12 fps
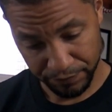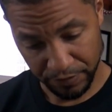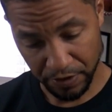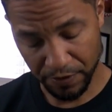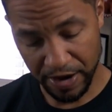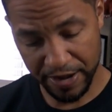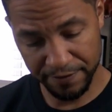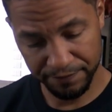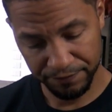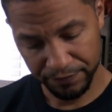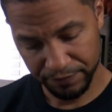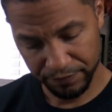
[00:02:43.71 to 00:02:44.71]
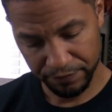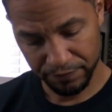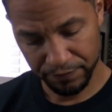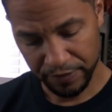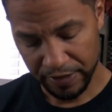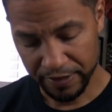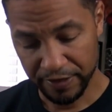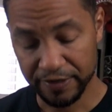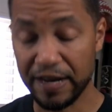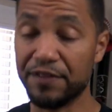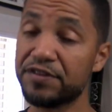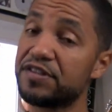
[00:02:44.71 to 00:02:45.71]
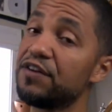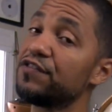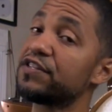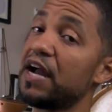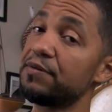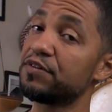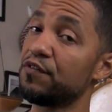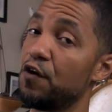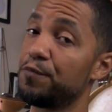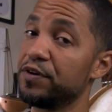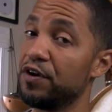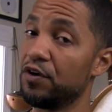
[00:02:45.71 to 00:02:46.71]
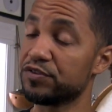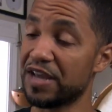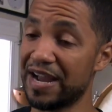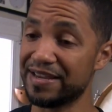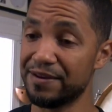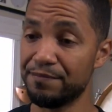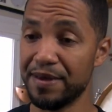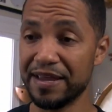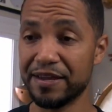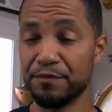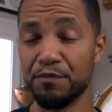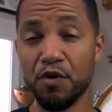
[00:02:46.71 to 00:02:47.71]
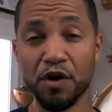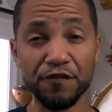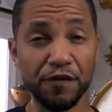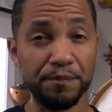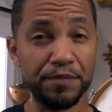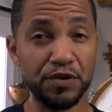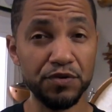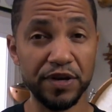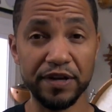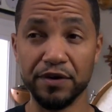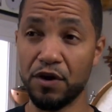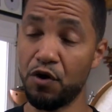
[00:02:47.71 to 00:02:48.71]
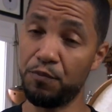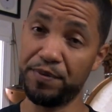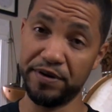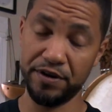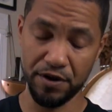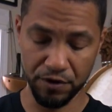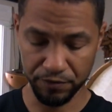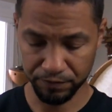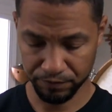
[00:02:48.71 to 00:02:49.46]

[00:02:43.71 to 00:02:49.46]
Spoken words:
All right? Now, there's different types of open notes. I can make it more of a muted open note.